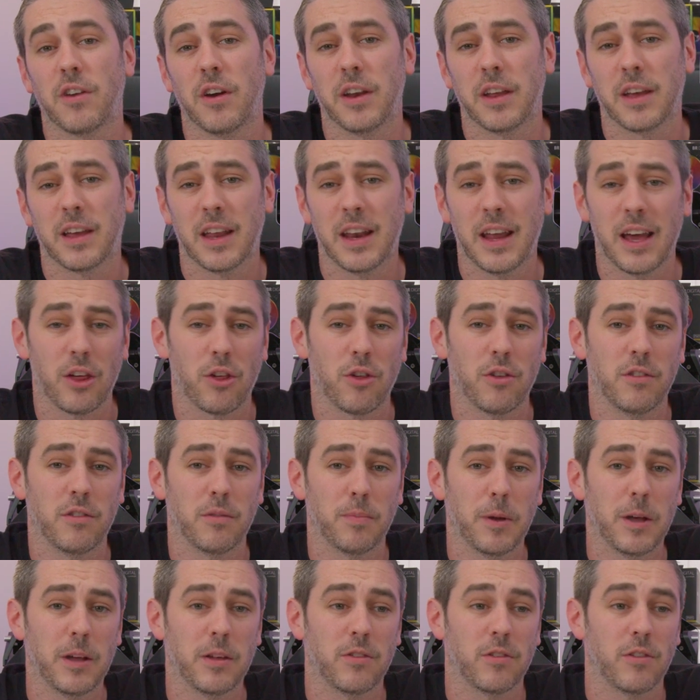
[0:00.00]
kind of connection
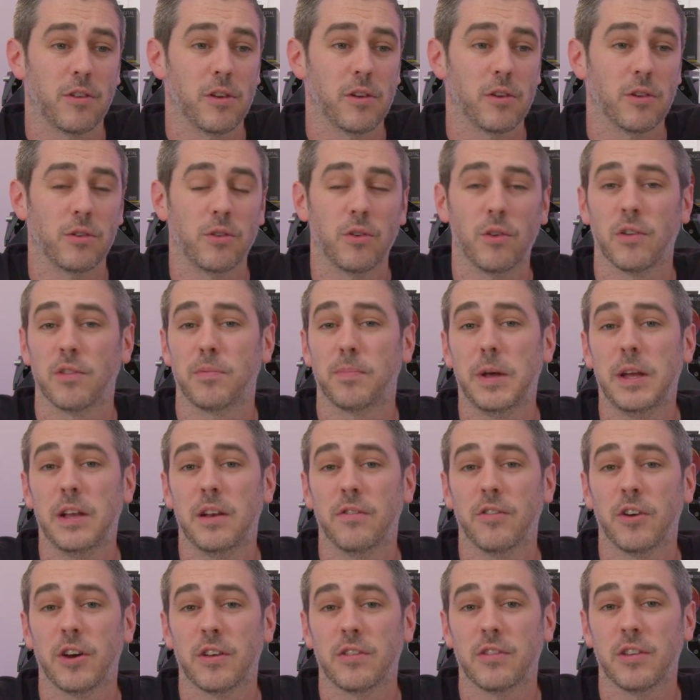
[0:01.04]
speeds to your USB
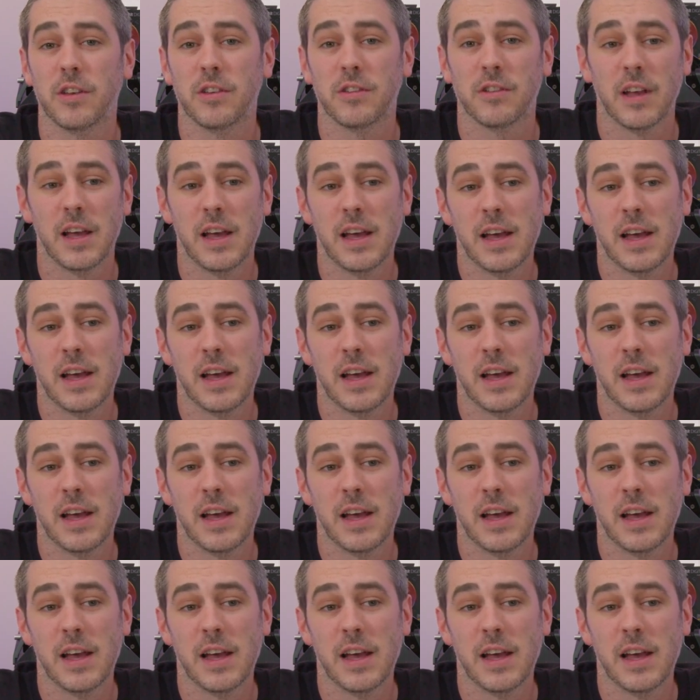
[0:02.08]
devices.